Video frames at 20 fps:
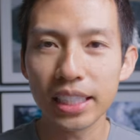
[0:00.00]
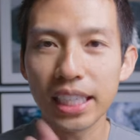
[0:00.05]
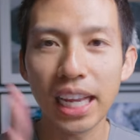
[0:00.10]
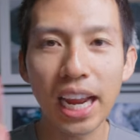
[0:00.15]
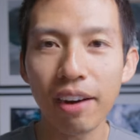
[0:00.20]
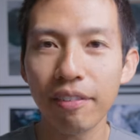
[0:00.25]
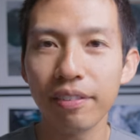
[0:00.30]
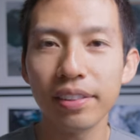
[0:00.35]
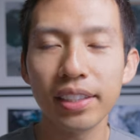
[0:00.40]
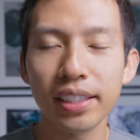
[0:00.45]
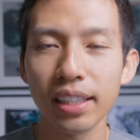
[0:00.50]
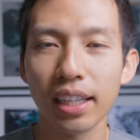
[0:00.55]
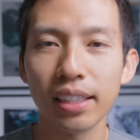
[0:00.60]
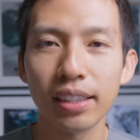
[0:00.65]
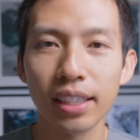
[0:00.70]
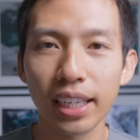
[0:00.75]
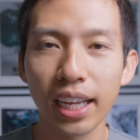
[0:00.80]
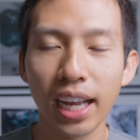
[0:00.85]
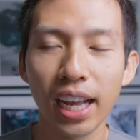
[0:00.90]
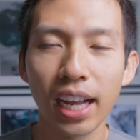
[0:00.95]
see everything that
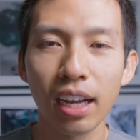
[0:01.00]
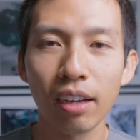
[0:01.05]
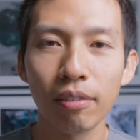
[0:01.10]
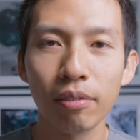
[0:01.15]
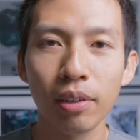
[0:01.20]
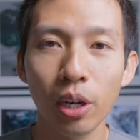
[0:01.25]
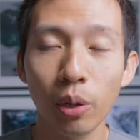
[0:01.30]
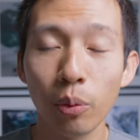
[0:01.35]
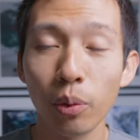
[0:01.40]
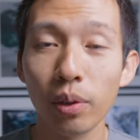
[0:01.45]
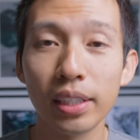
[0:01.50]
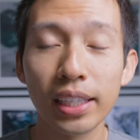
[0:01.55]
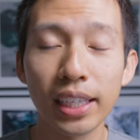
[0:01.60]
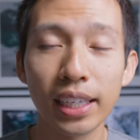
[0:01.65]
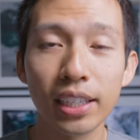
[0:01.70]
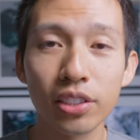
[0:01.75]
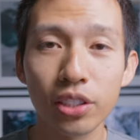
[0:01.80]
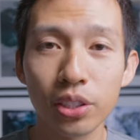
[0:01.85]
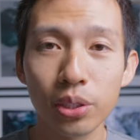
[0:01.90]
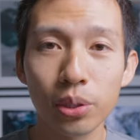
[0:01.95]
they have
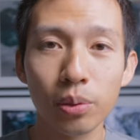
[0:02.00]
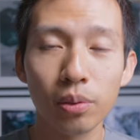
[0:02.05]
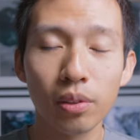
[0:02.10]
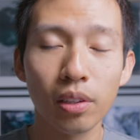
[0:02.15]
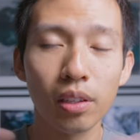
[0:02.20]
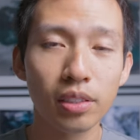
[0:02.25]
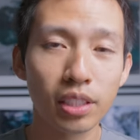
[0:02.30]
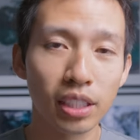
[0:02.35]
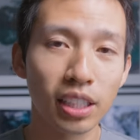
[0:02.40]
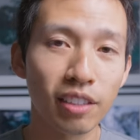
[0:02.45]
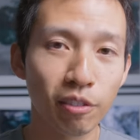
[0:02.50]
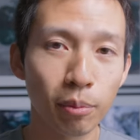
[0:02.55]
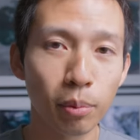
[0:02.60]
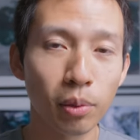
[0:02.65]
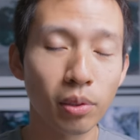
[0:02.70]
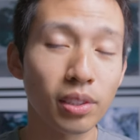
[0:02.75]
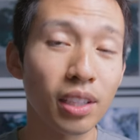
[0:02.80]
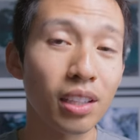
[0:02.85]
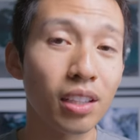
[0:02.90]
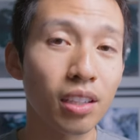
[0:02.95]
related to the
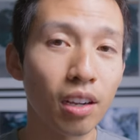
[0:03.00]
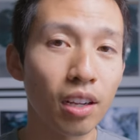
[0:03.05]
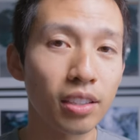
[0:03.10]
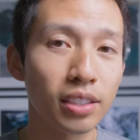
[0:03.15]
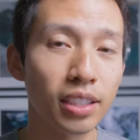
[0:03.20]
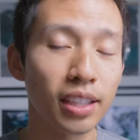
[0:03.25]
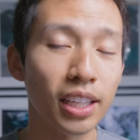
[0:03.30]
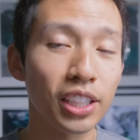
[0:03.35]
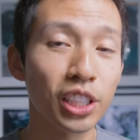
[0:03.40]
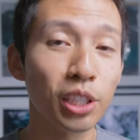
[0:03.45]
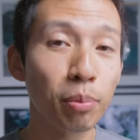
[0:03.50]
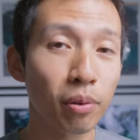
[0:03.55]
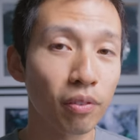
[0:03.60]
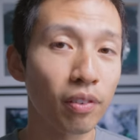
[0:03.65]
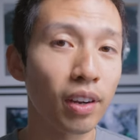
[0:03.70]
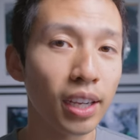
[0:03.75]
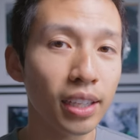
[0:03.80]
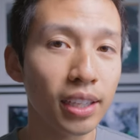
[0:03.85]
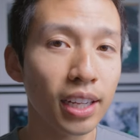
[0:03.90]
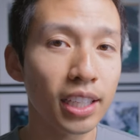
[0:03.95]
deliverables and the content that you
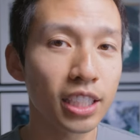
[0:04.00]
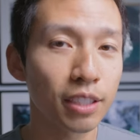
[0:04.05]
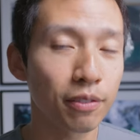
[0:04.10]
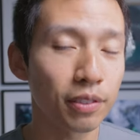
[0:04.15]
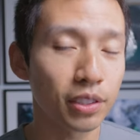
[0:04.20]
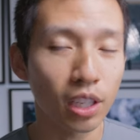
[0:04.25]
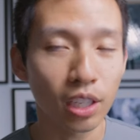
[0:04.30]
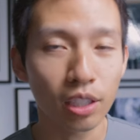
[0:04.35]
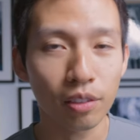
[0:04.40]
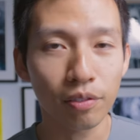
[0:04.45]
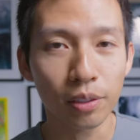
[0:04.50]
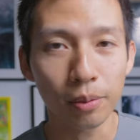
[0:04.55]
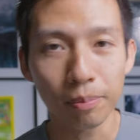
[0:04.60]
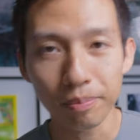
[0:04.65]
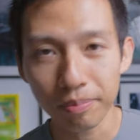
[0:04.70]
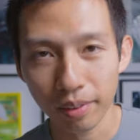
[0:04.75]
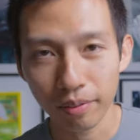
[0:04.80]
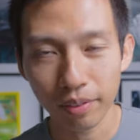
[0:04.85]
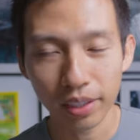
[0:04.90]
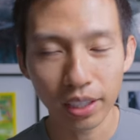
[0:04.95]
provide as a
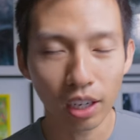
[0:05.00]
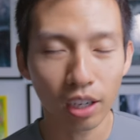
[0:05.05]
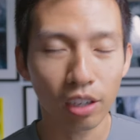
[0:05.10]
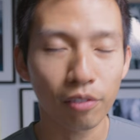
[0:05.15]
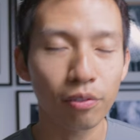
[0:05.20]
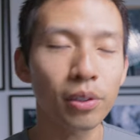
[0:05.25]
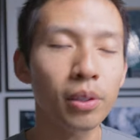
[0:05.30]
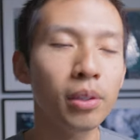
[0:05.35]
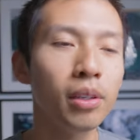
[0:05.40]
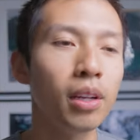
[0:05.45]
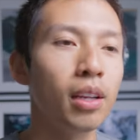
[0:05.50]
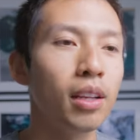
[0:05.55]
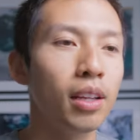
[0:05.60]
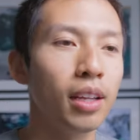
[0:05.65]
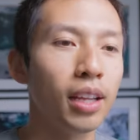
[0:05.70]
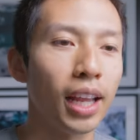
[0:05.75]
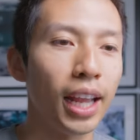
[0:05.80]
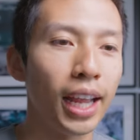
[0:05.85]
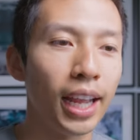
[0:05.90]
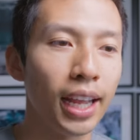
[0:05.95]
photographer, videographer.
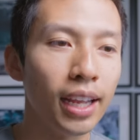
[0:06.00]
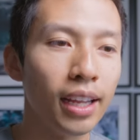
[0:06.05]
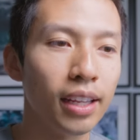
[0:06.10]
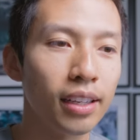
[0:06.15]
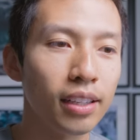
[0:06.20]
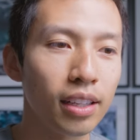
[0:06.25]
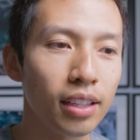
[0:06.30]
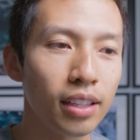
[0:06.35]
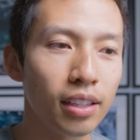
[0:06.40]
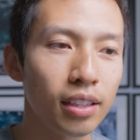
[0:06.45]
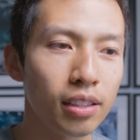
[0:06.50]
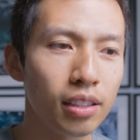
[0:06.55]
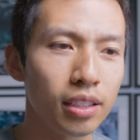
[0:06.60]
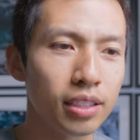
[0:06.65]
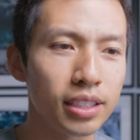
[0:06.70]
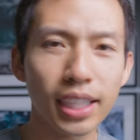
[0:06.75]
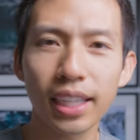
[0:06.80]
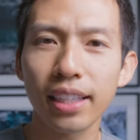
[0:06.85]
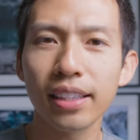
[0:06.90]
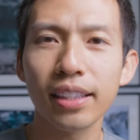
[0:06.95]
And the
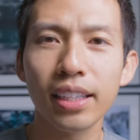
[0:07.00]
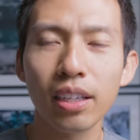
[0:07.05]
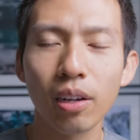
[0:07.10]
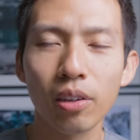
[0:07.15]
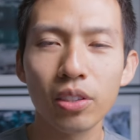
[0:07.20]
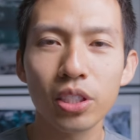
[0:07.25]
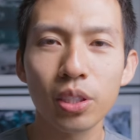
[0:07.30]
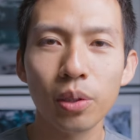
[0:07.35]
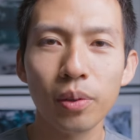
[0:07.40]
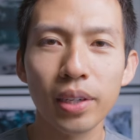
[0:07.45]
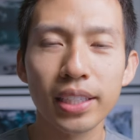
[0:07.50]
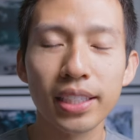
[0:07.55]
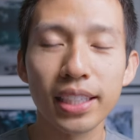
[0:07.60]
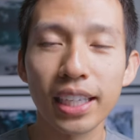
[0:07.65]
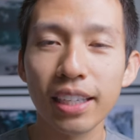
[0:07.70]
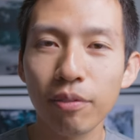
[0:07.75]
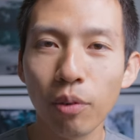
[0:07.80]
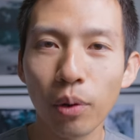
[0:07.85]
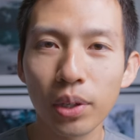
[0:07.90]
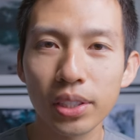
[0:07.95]
second thing also is
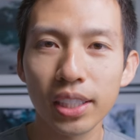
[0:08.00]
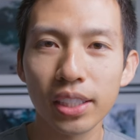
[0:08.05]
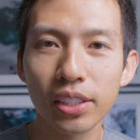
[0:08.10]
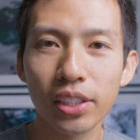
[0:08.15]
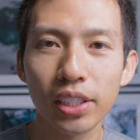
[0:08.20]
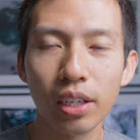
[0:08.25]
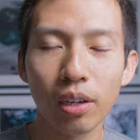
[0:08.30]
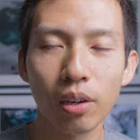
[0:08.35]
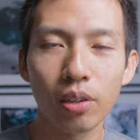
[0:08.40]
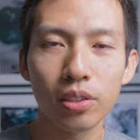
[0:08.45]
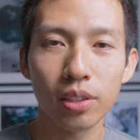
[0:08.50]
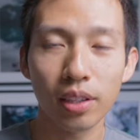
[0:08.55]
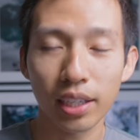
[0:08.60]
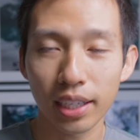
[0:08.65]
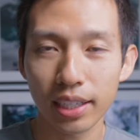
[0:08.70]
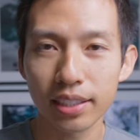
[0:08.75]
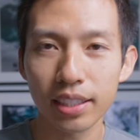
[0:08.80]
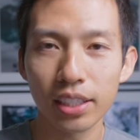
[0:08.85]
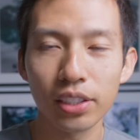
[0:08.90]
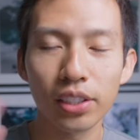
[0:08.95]
invoicing. You can also,
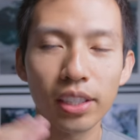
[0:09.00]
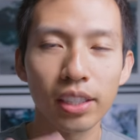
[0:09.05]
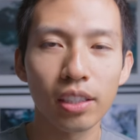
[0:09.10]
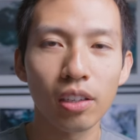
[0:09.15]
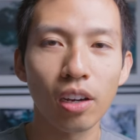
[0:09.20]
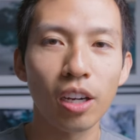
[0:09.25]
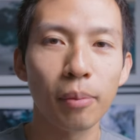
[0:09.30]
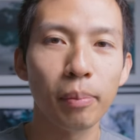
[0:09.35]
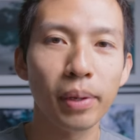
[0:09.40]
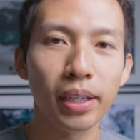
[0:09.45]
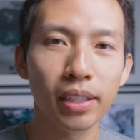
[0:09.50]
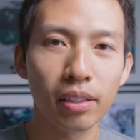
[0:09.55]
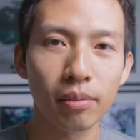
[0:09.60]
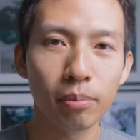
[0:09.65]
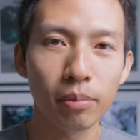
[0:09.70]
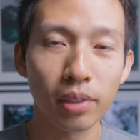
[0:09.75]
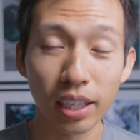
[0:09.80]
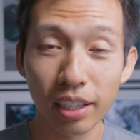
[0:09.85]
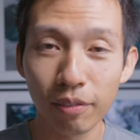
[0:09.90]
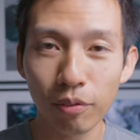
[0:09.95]
like I said, you can
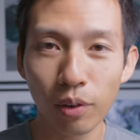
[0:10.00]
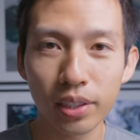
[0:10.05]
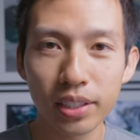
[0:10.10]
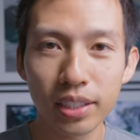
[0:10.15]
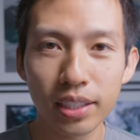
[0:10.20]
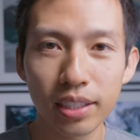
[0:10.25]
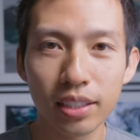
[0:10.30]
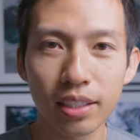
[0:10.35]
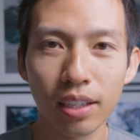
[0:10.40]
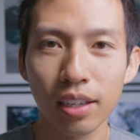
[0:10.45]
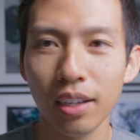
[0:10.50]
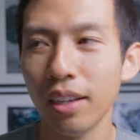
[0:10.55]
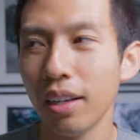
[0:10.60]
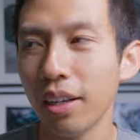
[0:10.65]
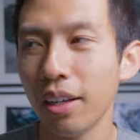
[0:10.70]
automate the invoices.